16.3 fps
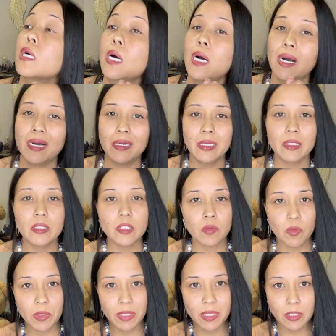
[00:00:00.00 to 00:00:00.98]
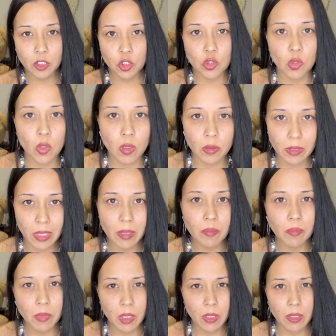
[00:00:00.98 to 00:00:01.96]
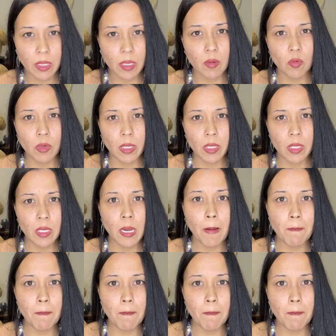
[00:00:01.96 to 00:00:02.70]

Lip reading: I need someone that's strong like me in that way,